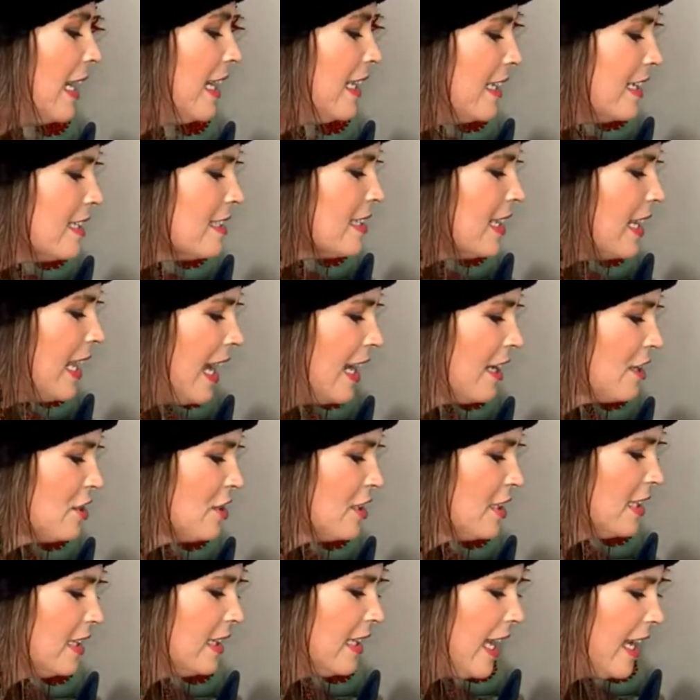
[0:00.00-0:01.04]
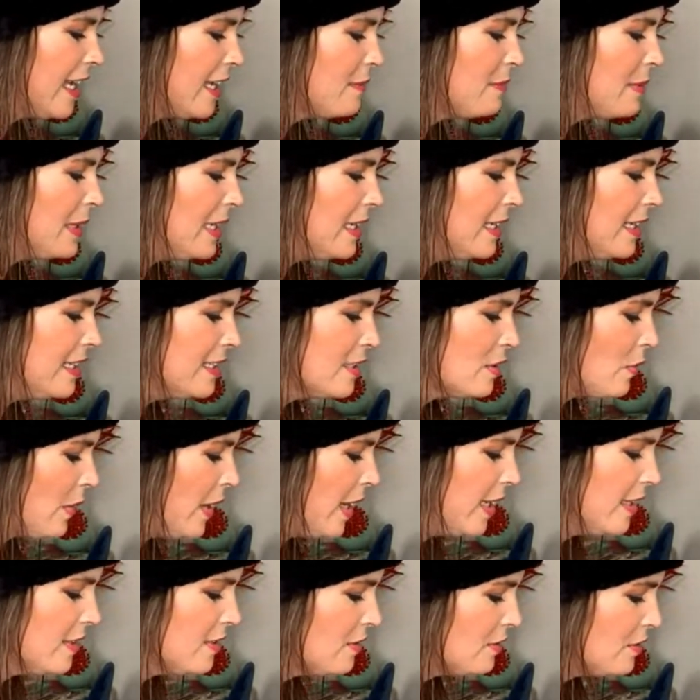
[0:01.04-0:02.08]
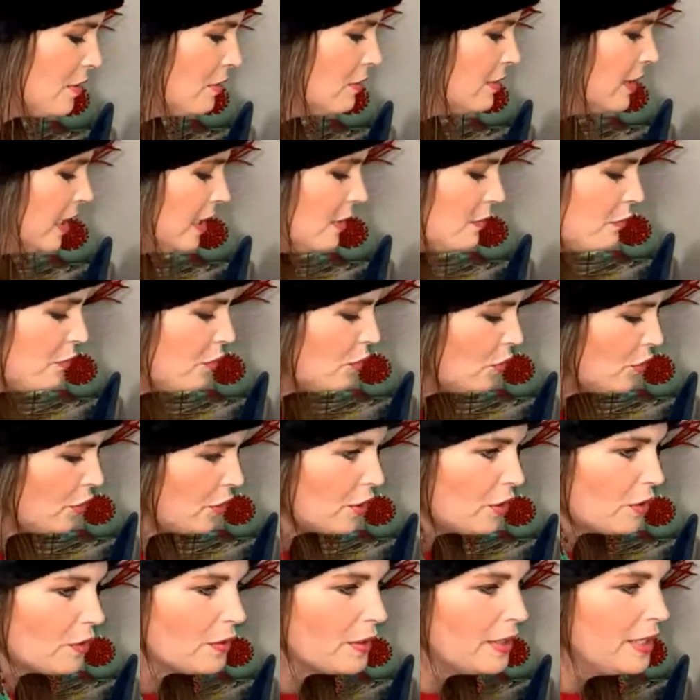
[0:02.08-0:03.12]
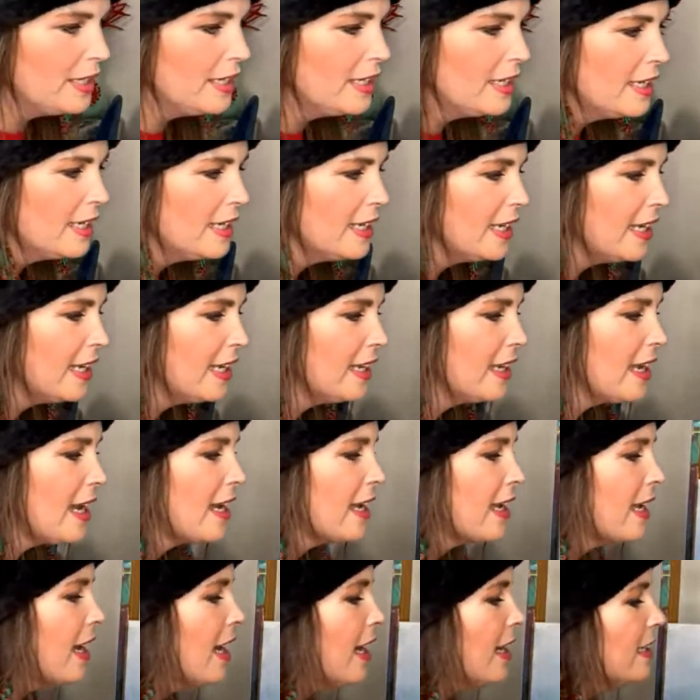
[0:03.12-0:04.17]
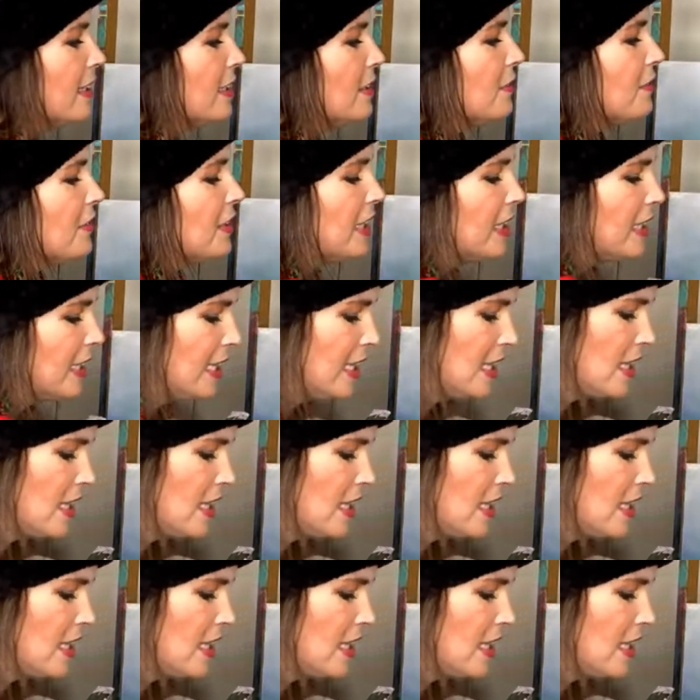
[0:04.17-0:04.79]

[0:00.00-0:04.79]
He doesn't actually like me in his way, so don't let him fool you. He, I kind of get